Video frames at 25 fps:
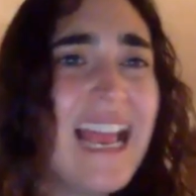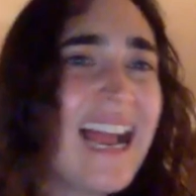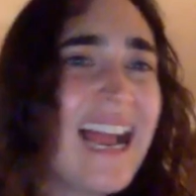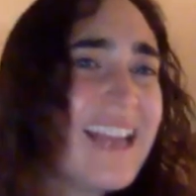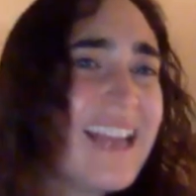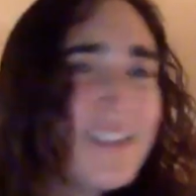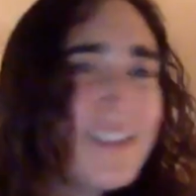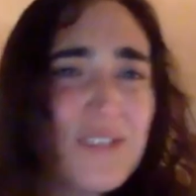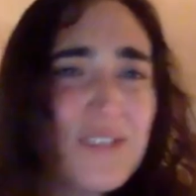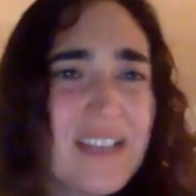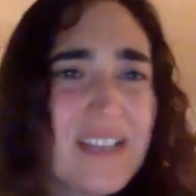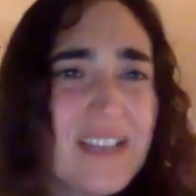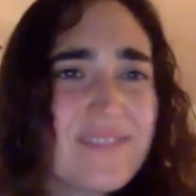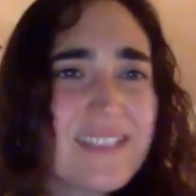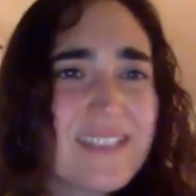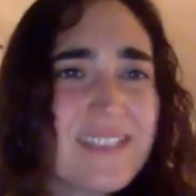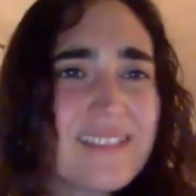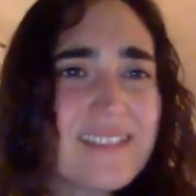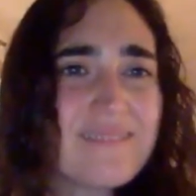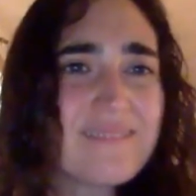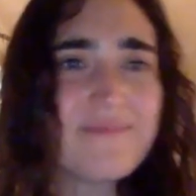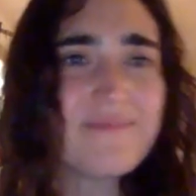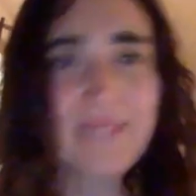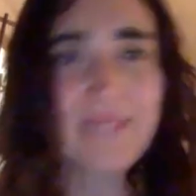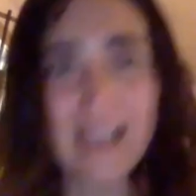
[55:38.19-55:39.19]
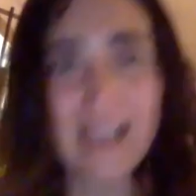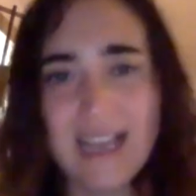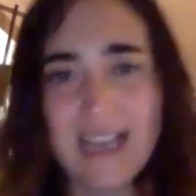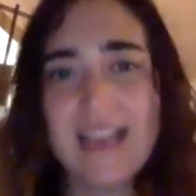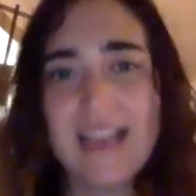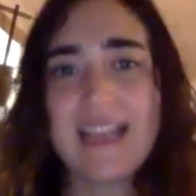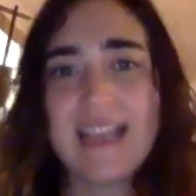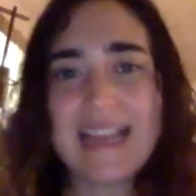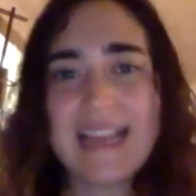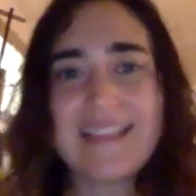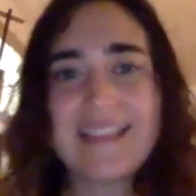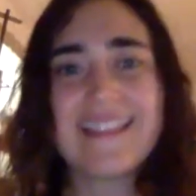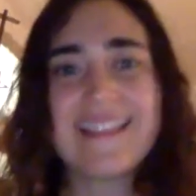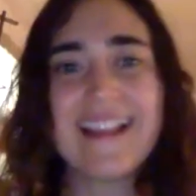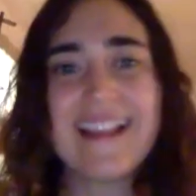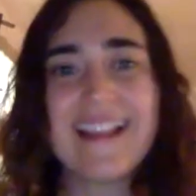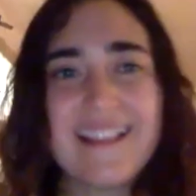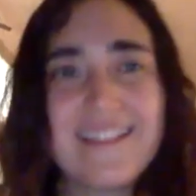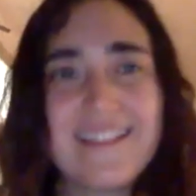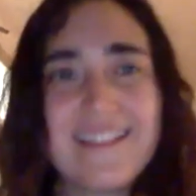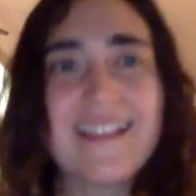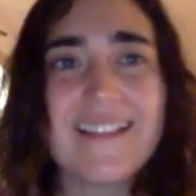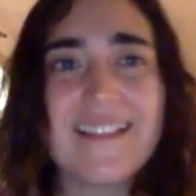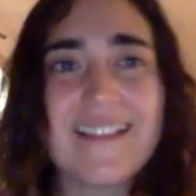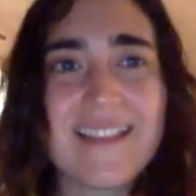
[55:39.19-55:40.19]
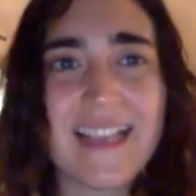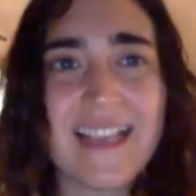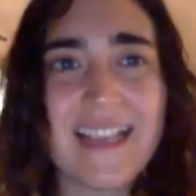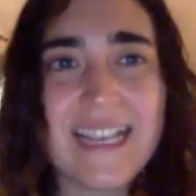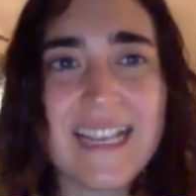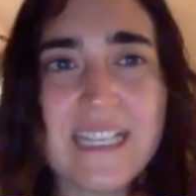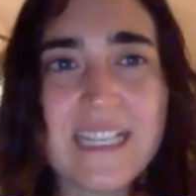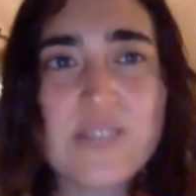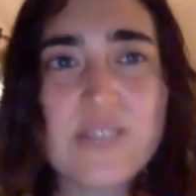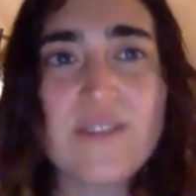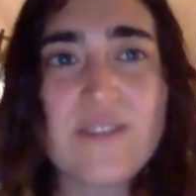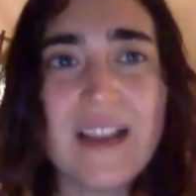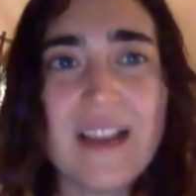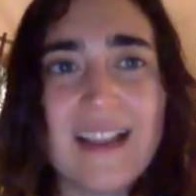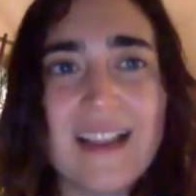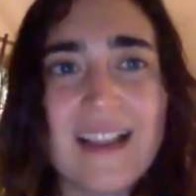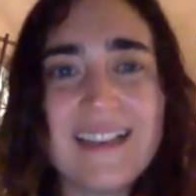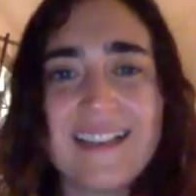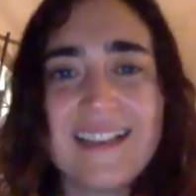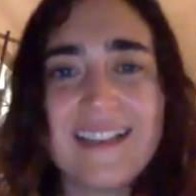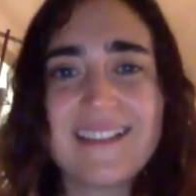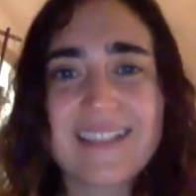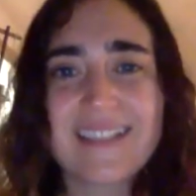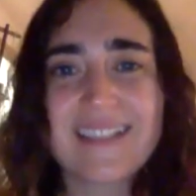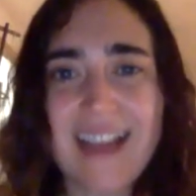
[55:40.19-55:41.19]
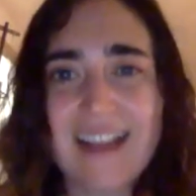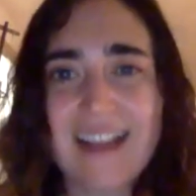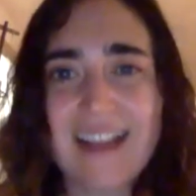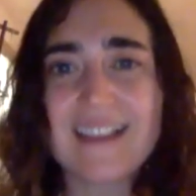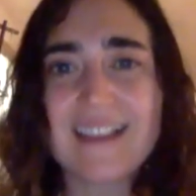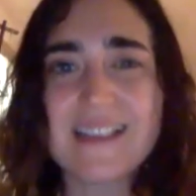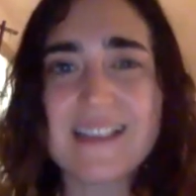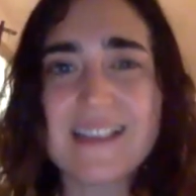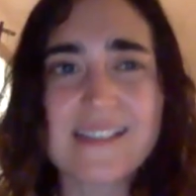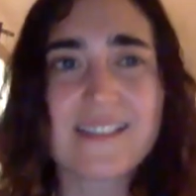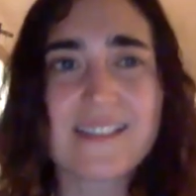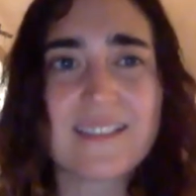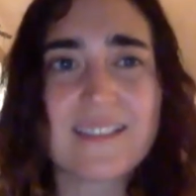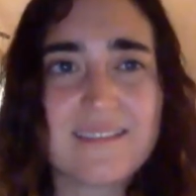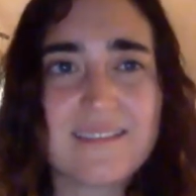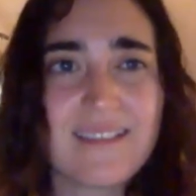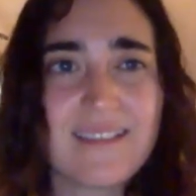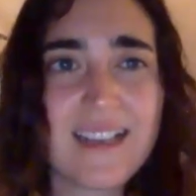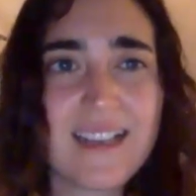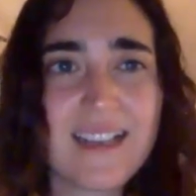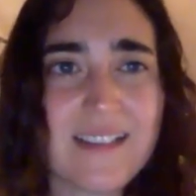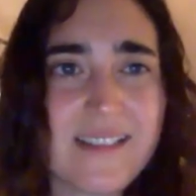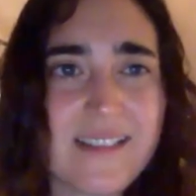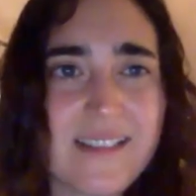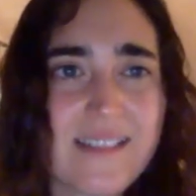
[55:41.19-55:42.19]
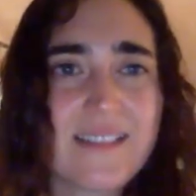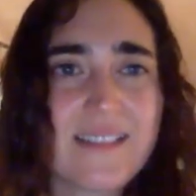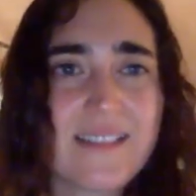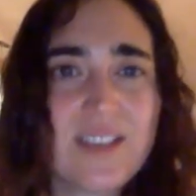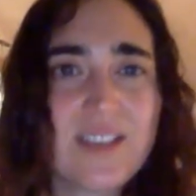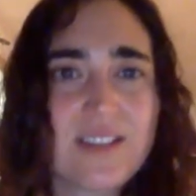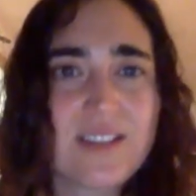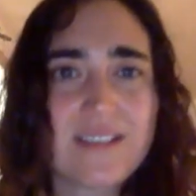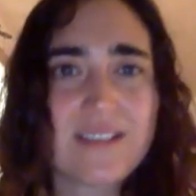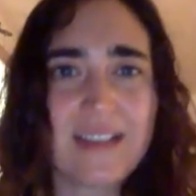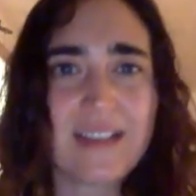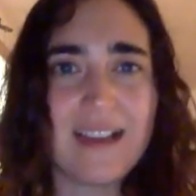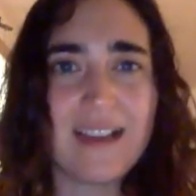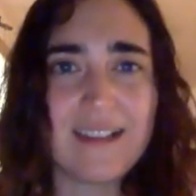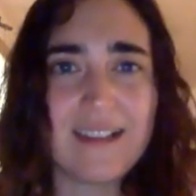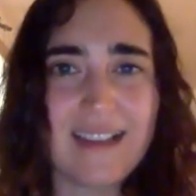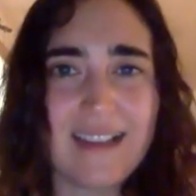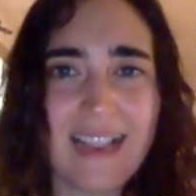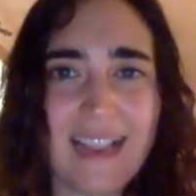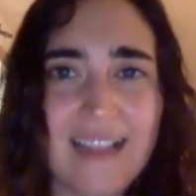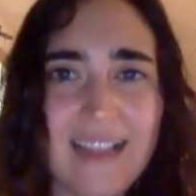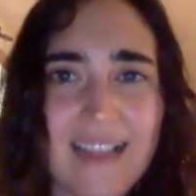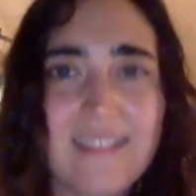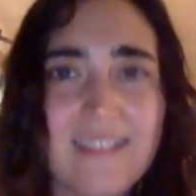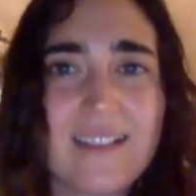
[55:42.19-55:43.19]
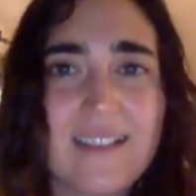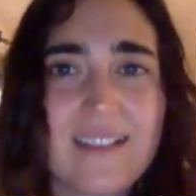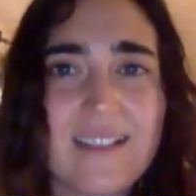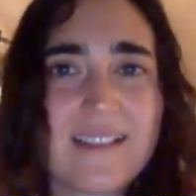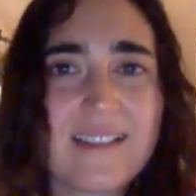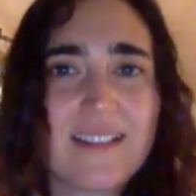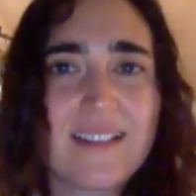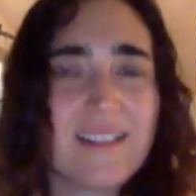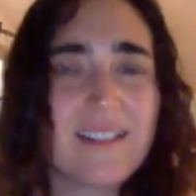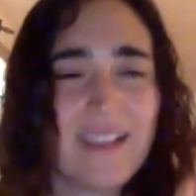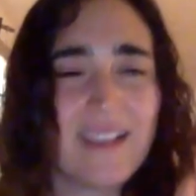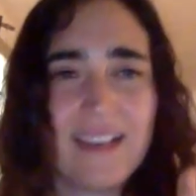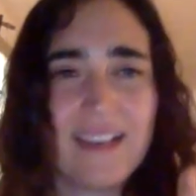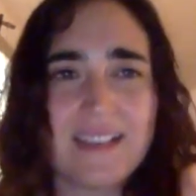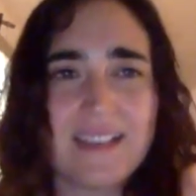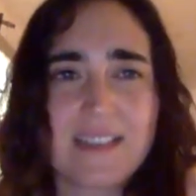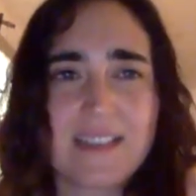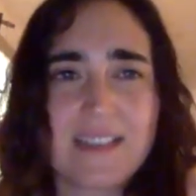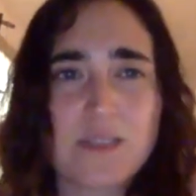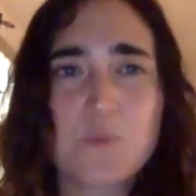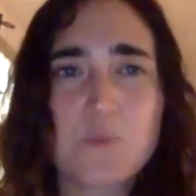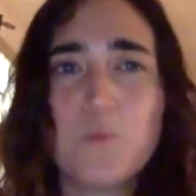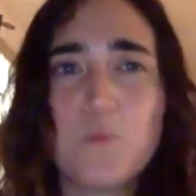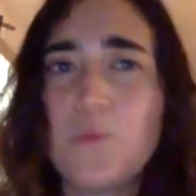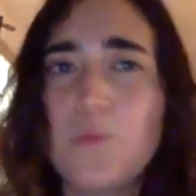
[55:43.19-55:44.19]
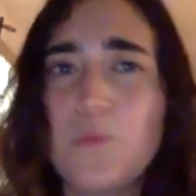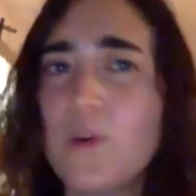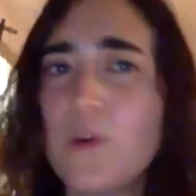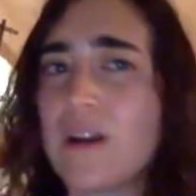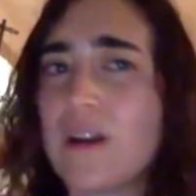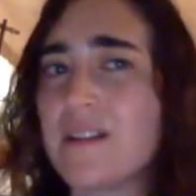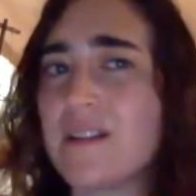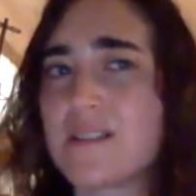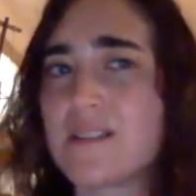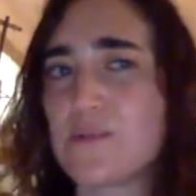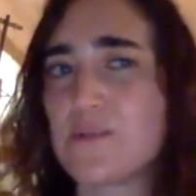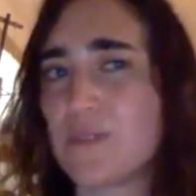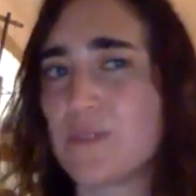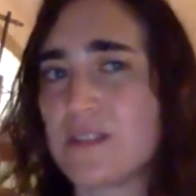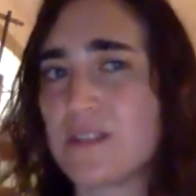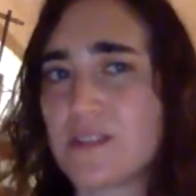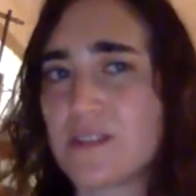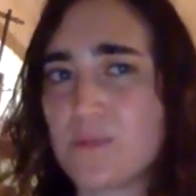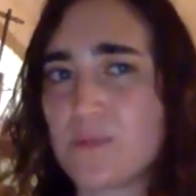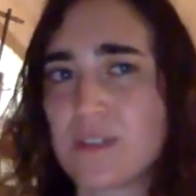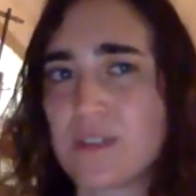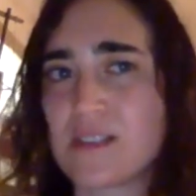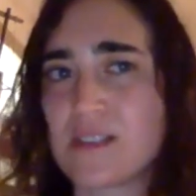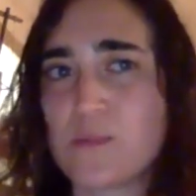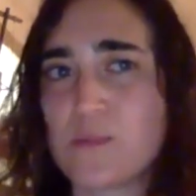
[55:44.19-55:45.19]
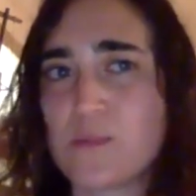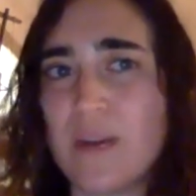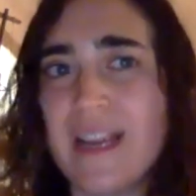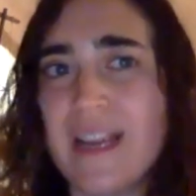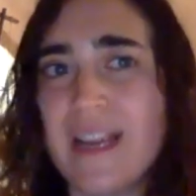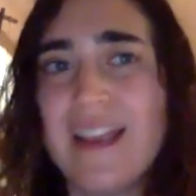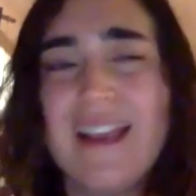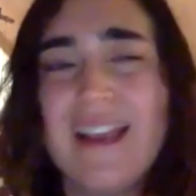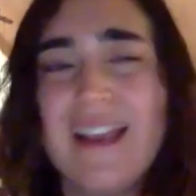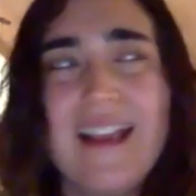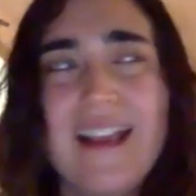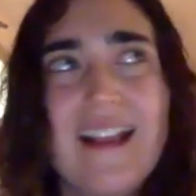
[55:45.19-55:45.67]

I don't have and then the, the Israeli tachlessness just uh, enters in, in its worst, worst, worst way.